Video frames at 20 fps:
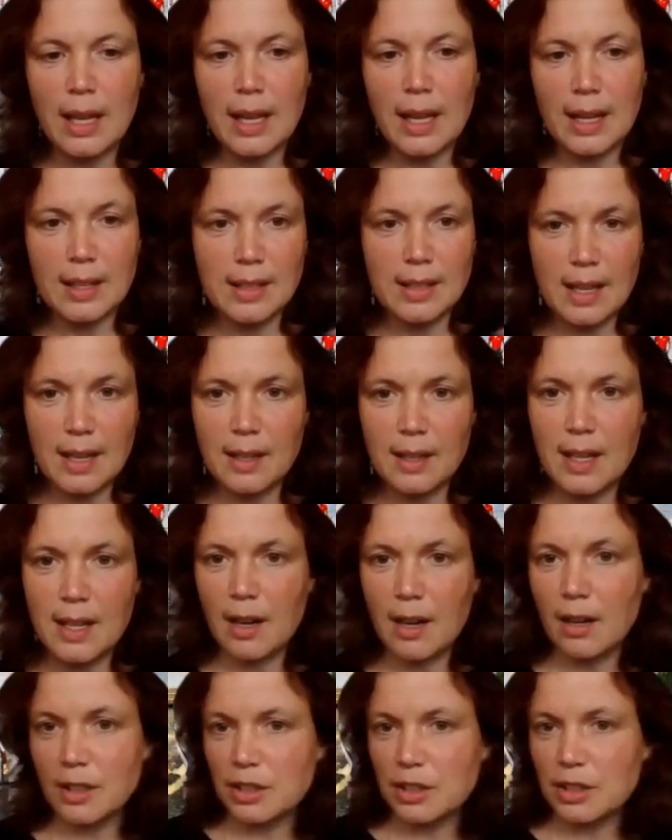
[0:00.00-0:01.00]
and there
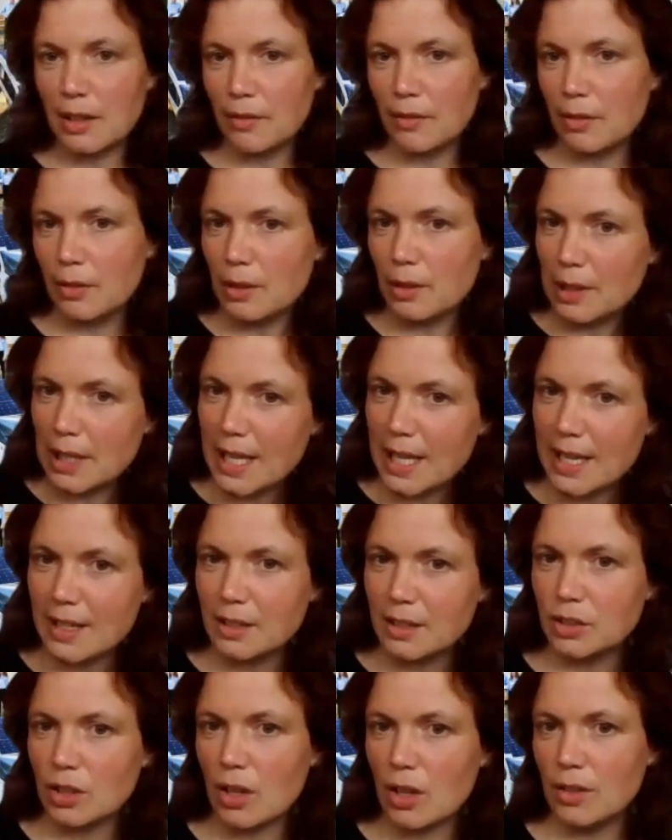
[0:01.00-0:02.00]
are several
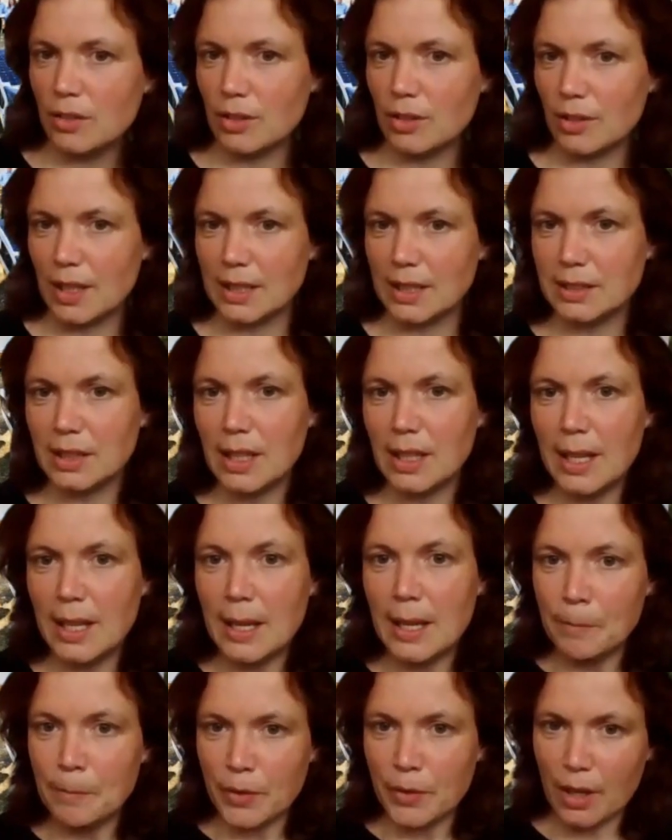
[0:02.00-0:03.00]
layers under it.
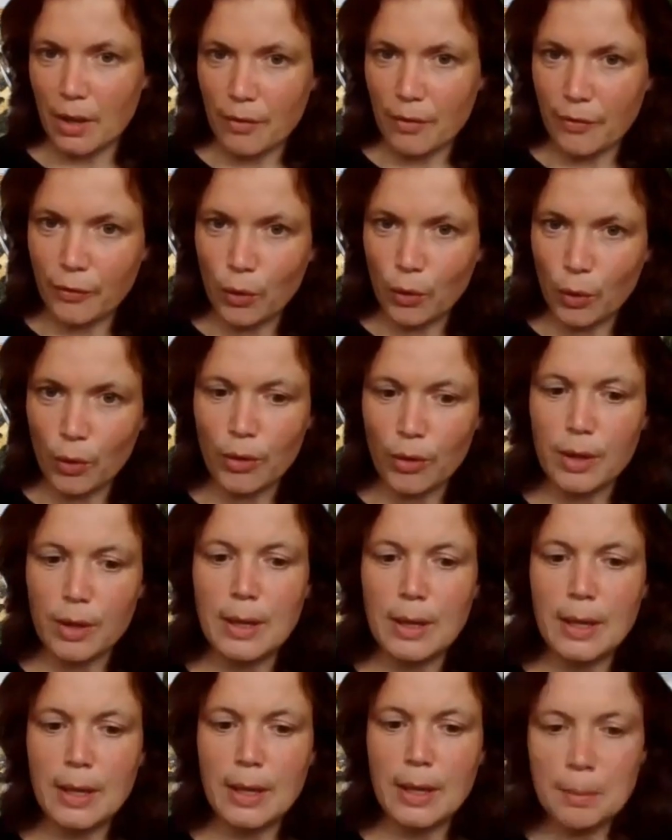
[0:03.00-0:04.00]
There are 4
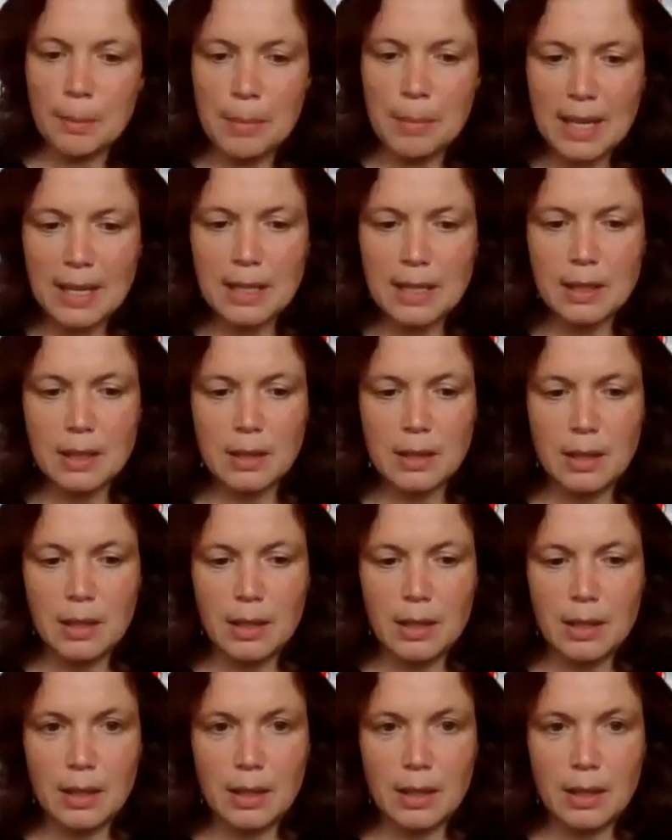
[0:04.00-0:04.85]
main